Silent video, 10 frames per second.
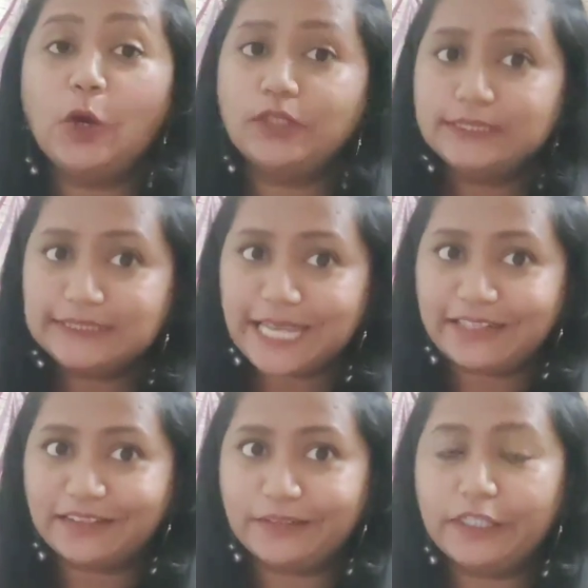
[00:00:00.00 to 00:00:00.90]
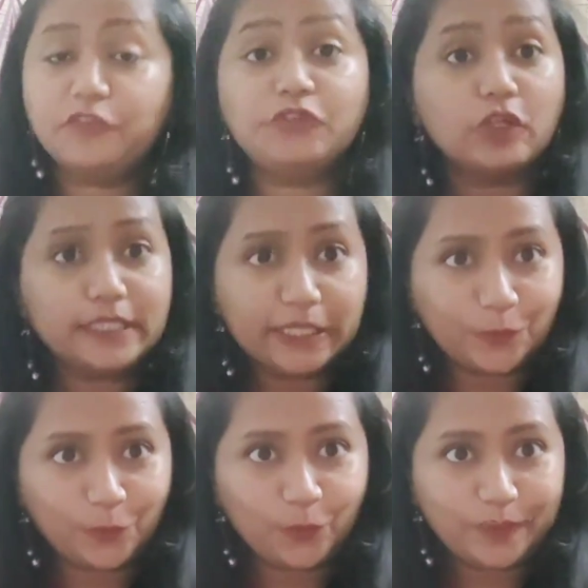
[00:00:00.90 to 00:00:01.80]
On this channel, if you're
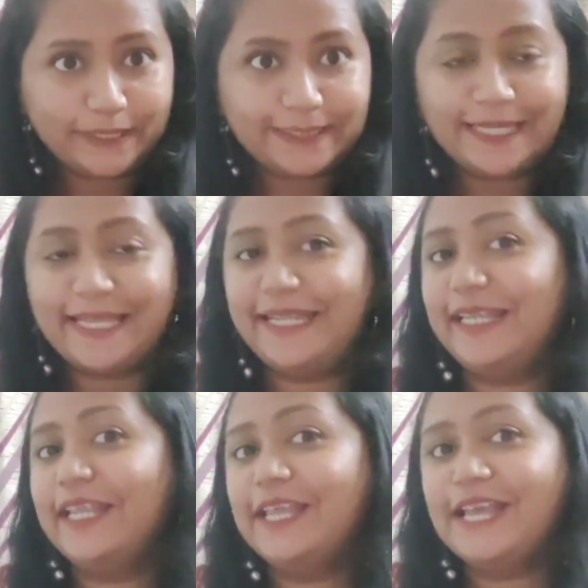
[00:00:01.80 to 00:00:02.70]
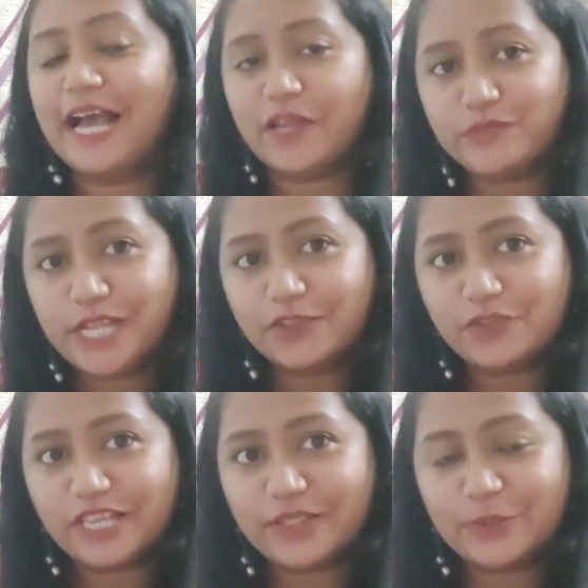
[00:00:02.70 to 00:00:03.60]
new, then I would like
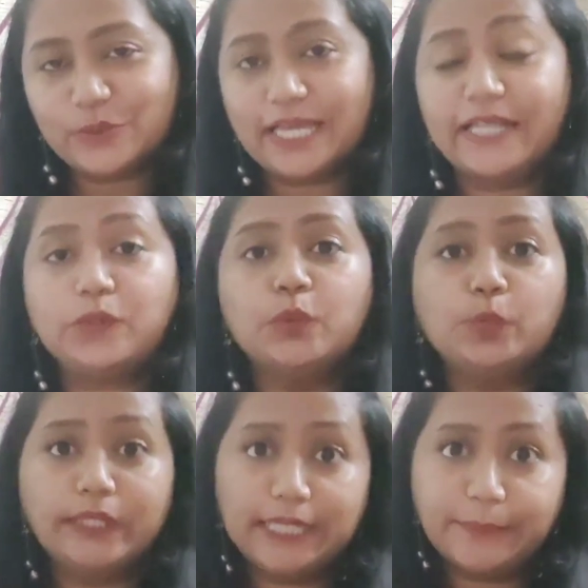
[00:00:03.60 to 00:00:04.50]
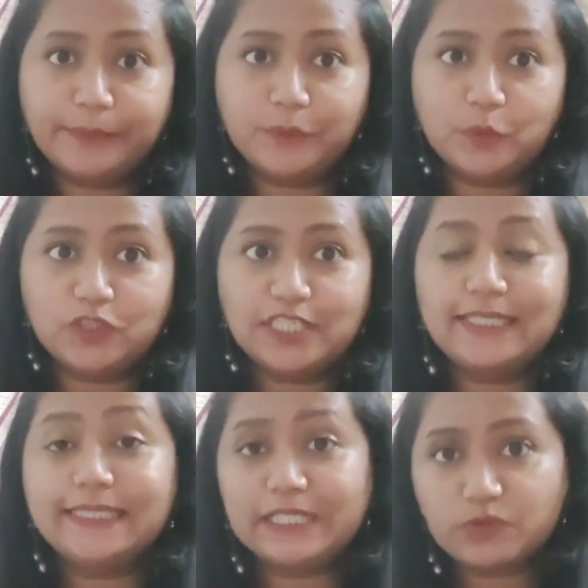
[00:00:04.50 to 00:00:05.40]
to tell you that we upload
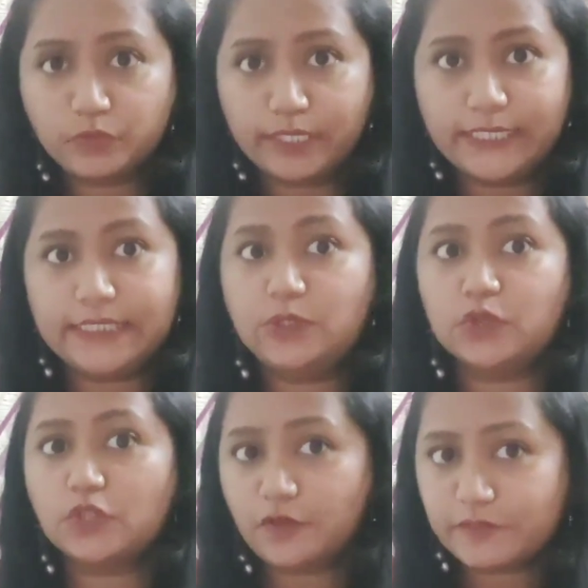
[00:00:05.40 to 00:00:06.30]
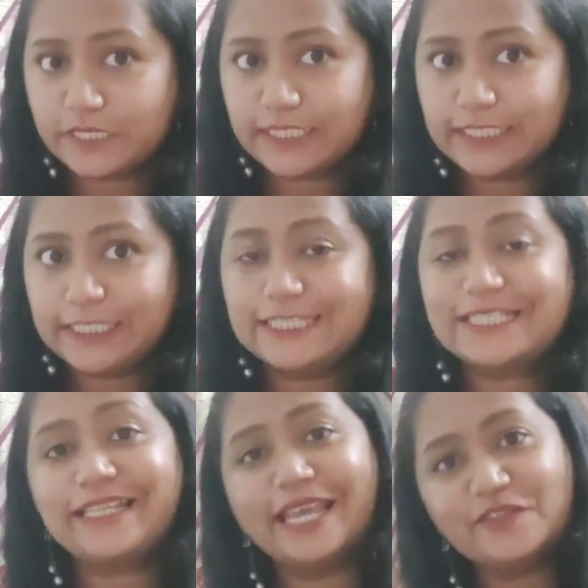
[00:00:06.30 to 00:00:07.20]
things related to soft
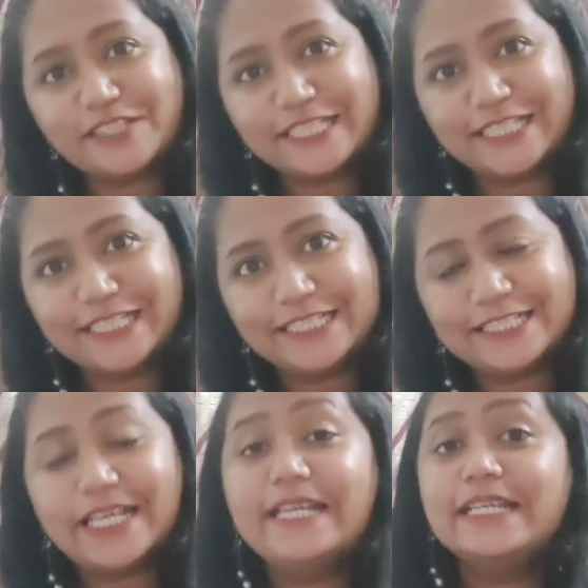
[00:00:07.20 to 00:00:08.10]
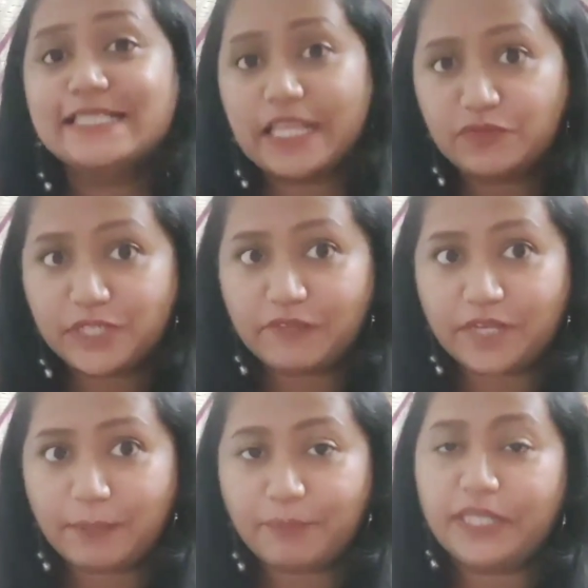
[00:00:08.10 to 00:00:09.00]
skills, life skills,
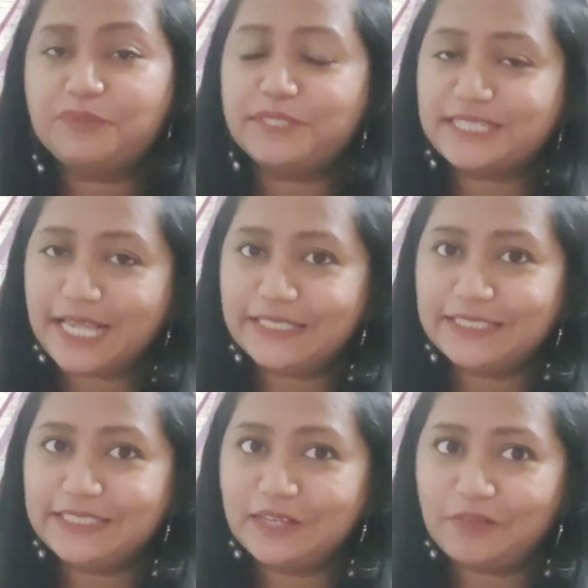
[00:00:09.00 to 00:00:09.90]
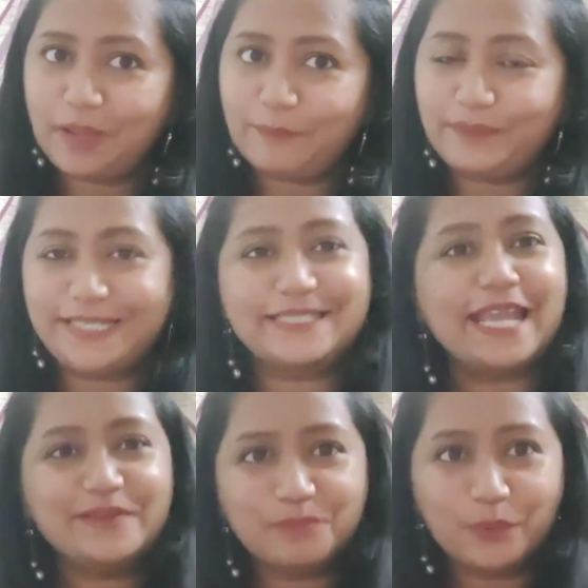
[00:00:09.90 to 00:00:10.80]
self-development, personality development
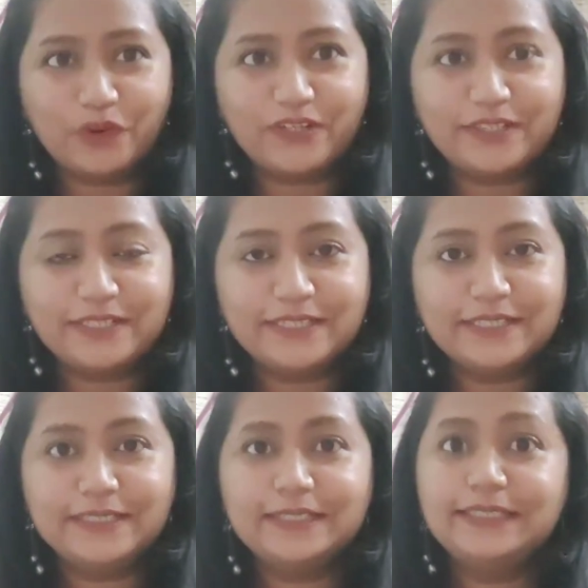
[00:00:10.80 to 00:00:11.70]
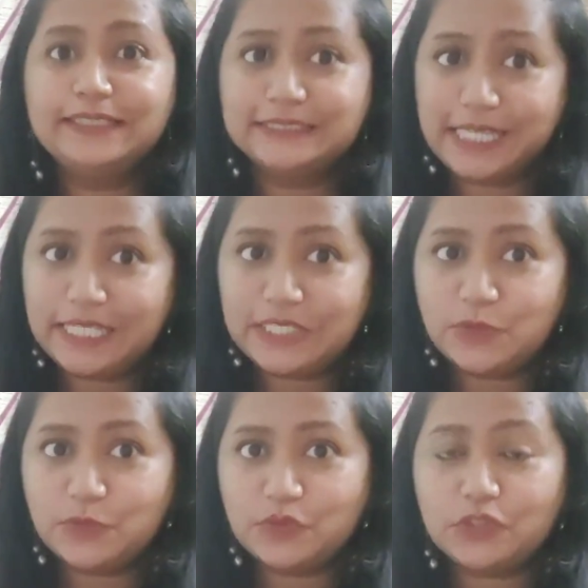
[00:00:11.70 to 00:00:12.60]
and more. Stay
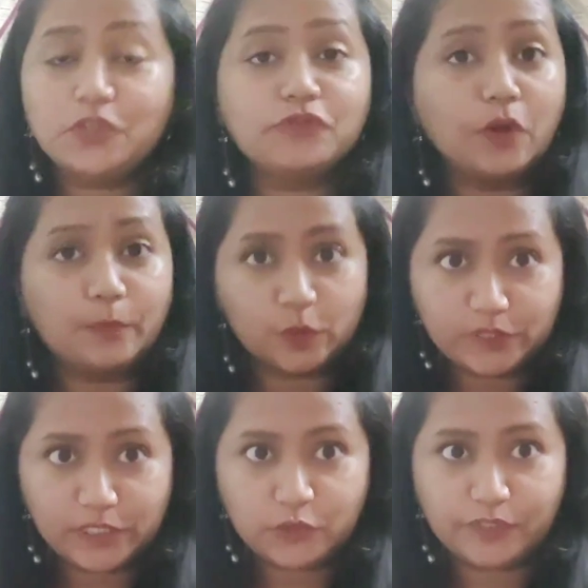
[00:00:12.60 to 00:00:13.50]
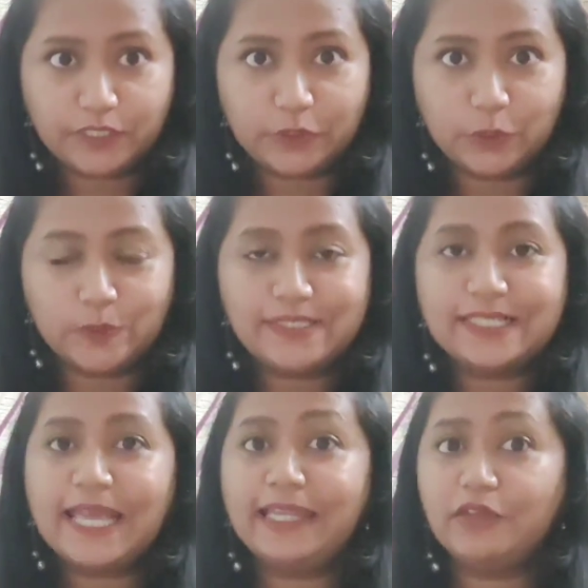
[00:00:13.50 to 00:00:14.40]
tuned for more such
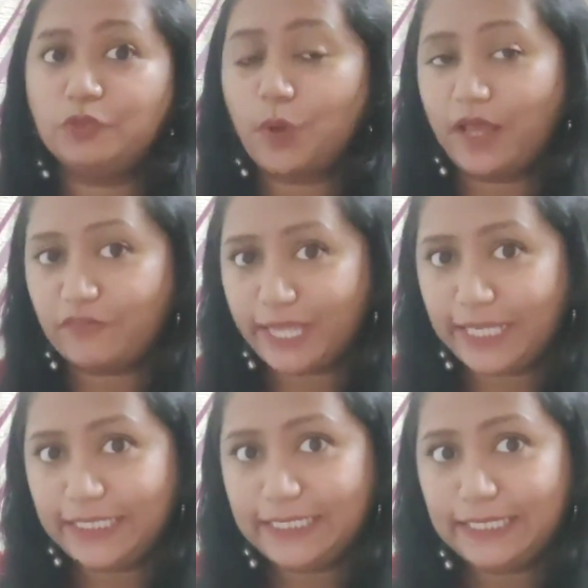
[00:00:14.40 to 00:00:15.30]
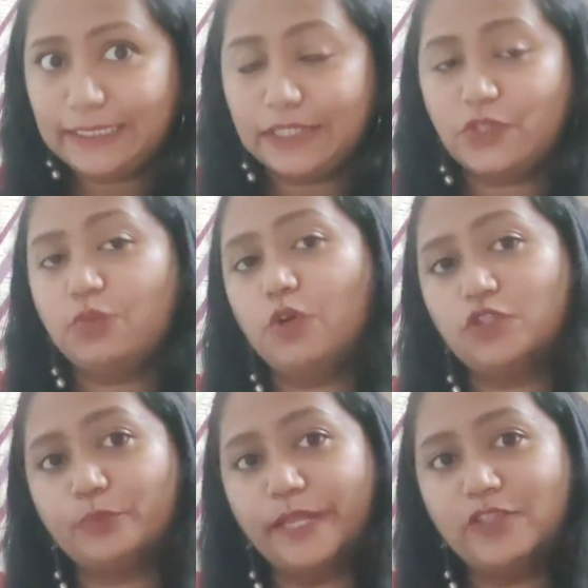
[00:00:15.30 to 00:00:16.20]
videos, and if you have anything that you
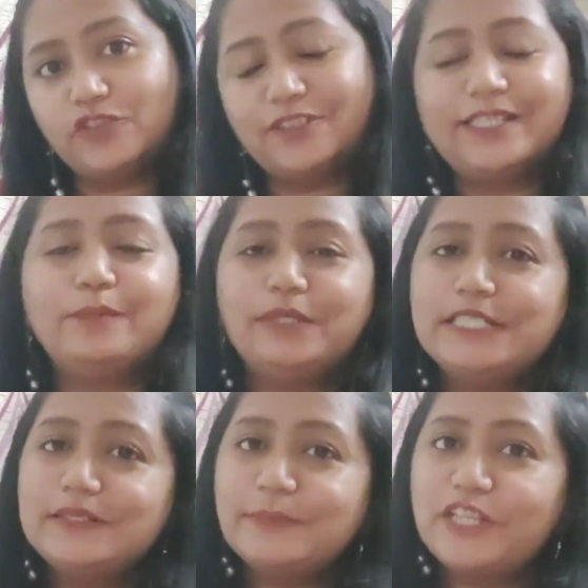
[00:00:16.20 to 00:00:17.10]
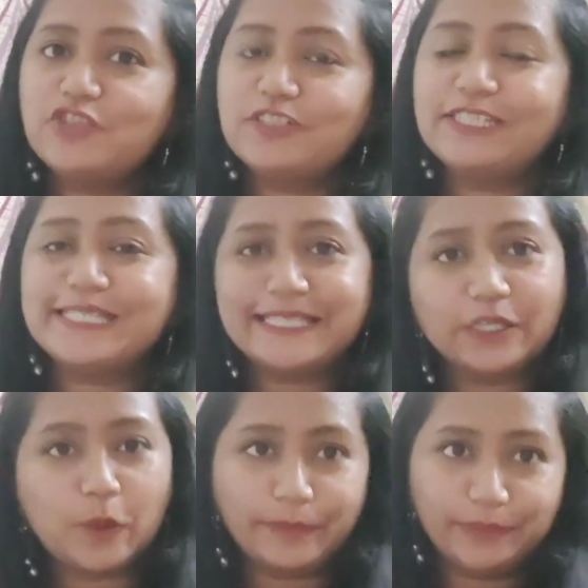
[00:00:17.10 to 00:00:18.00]
want to mention, then please mention it in
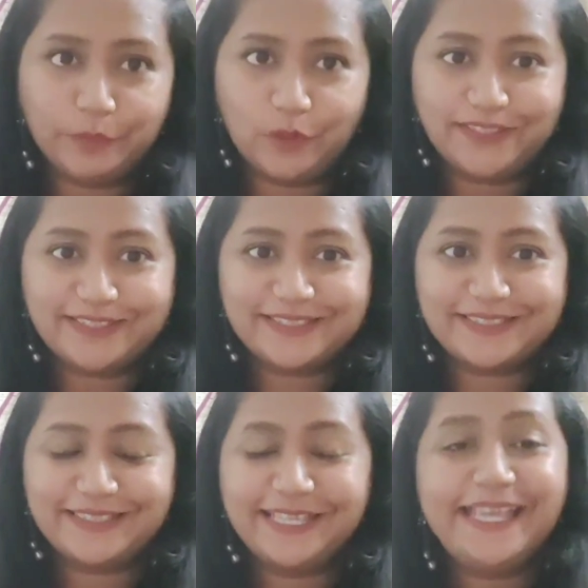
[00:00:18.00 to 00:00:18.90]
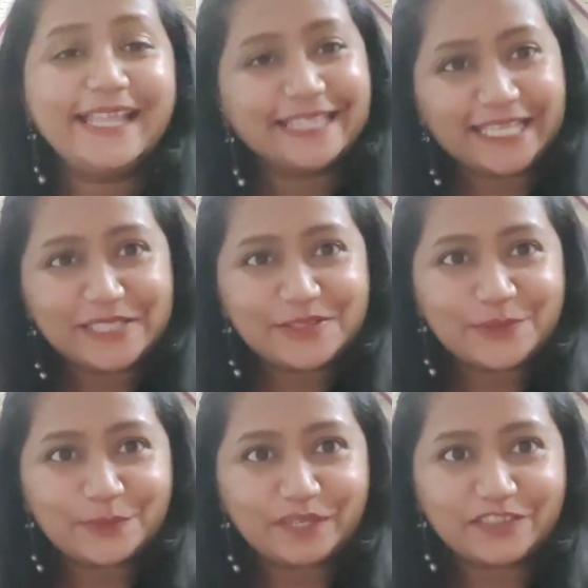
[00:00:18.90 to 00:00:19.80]
the comment box. Thank you
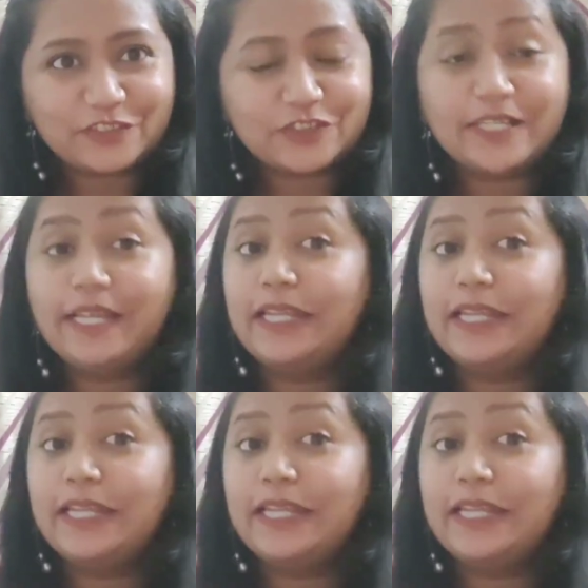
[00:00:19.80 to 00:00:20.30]
so much.